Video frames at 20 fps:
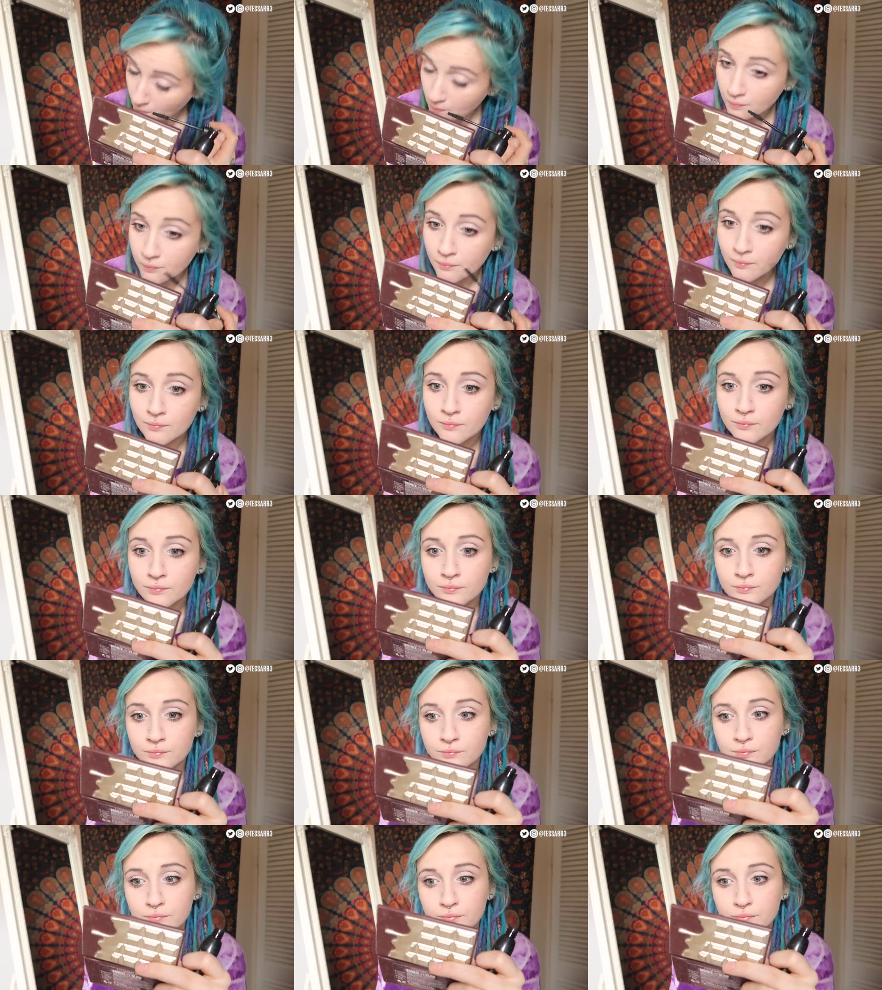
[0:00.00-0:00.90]

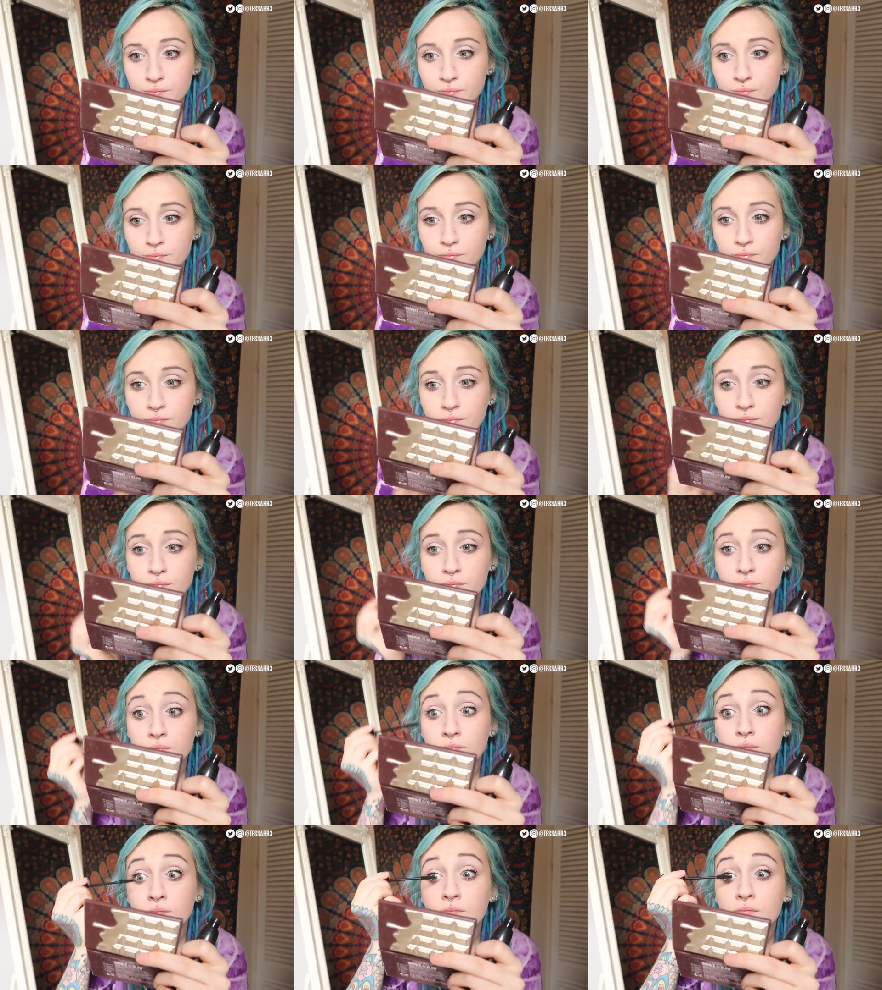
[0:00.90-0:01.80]

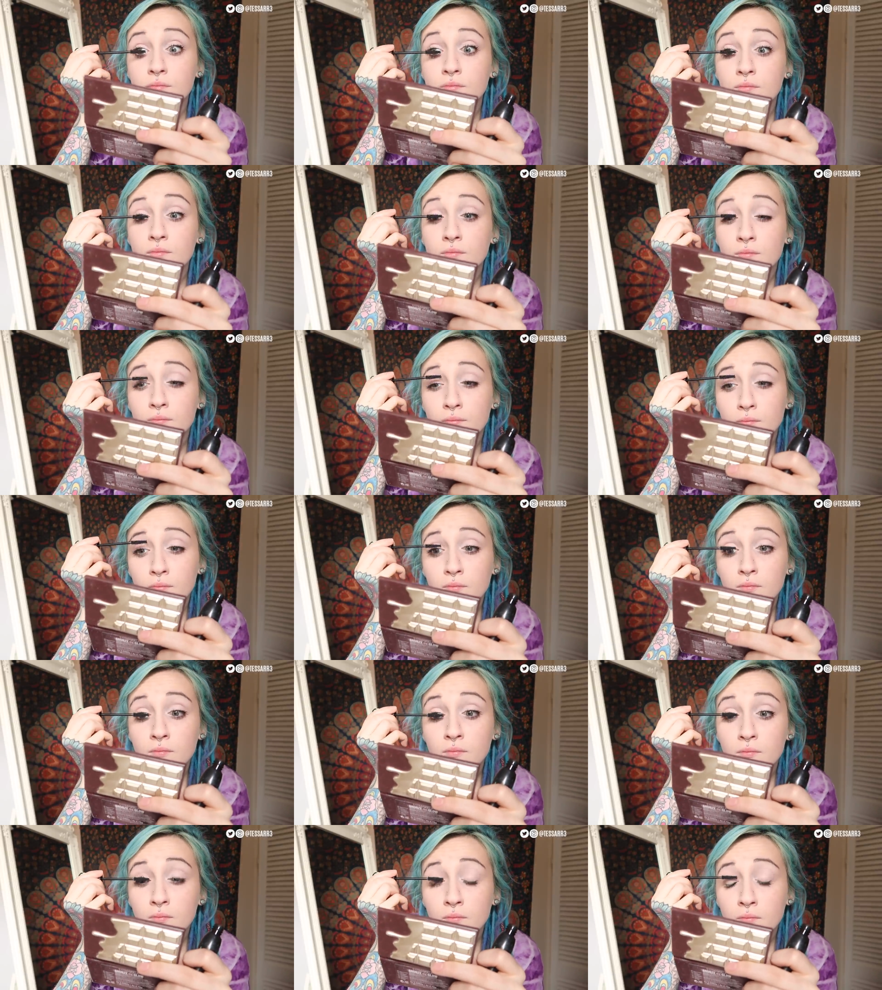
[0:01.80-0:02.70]

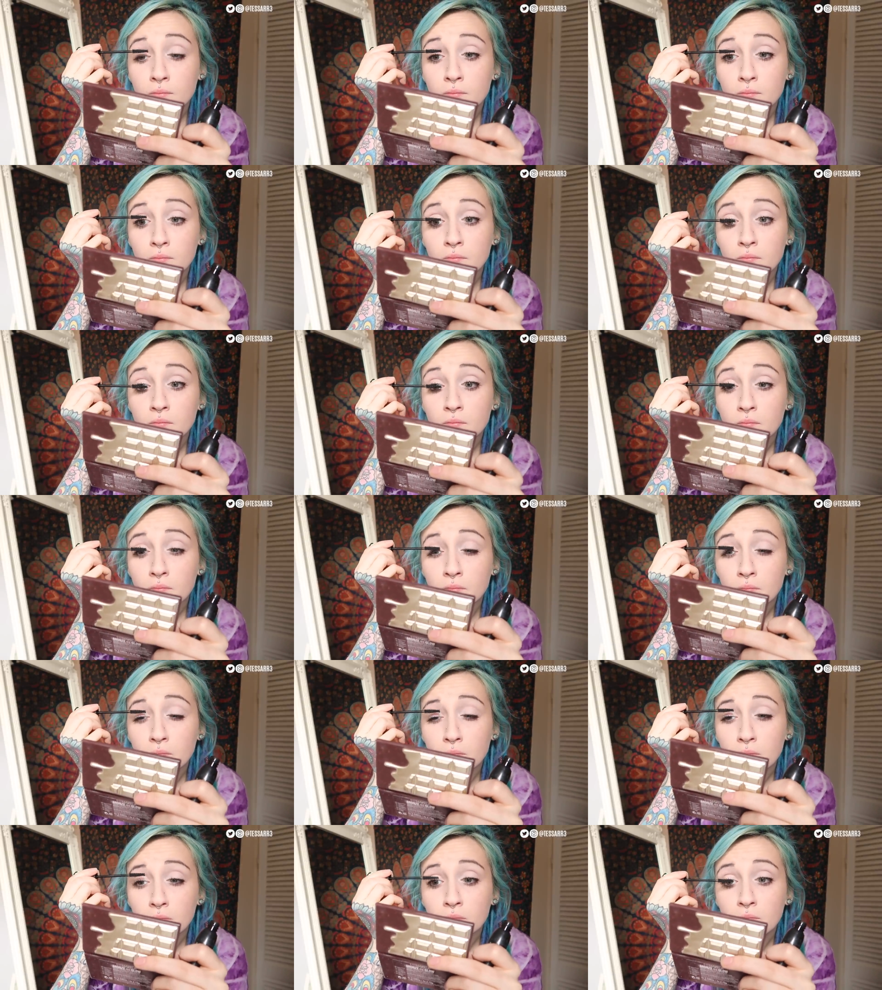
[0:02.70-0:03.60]

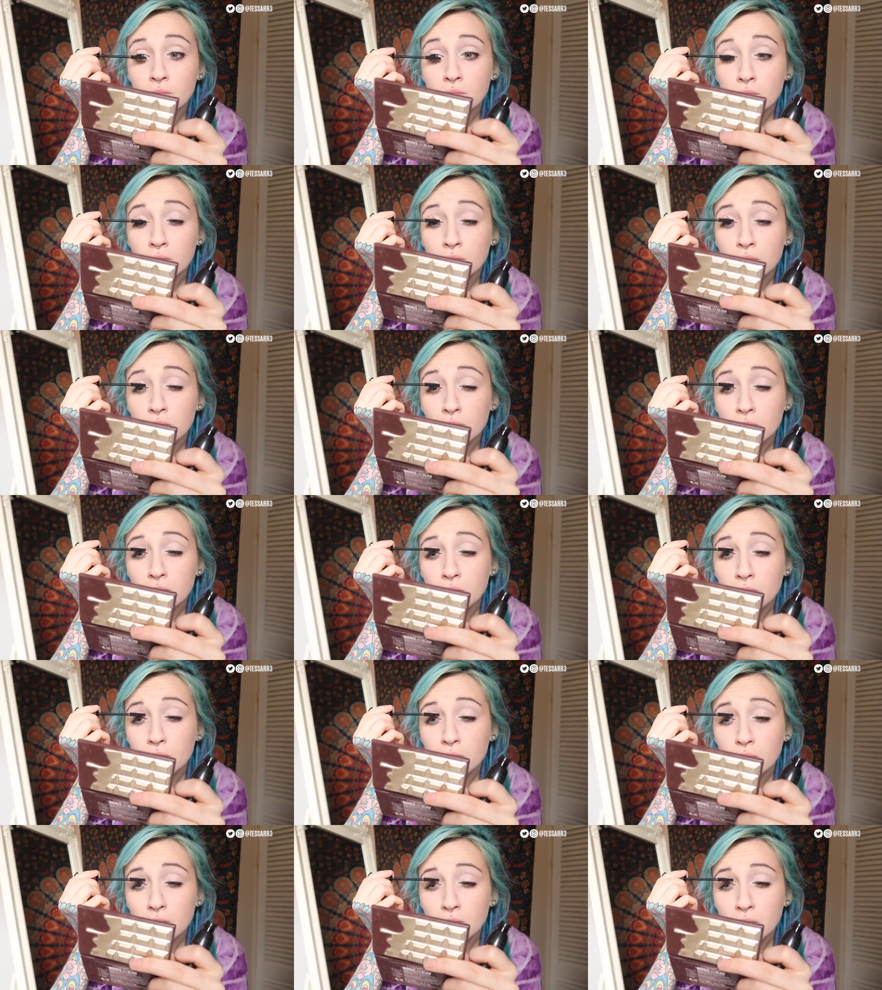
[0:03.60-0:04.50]

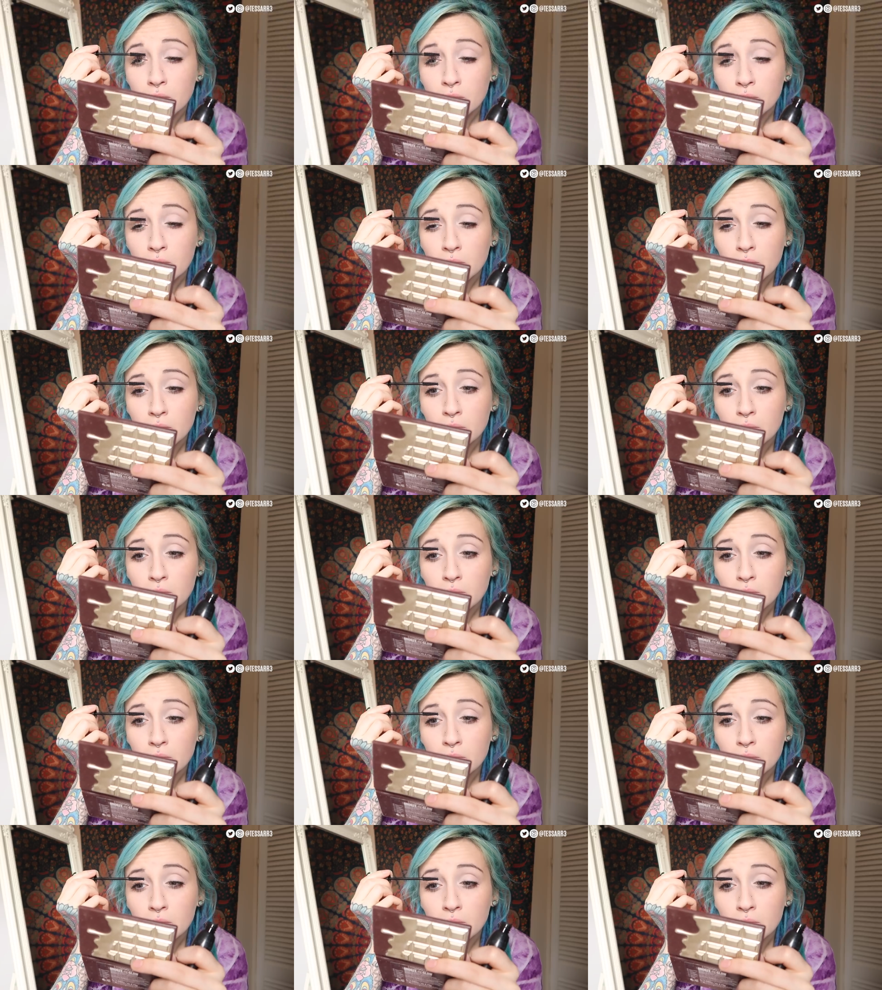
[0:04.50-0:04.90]
Nobody speaks.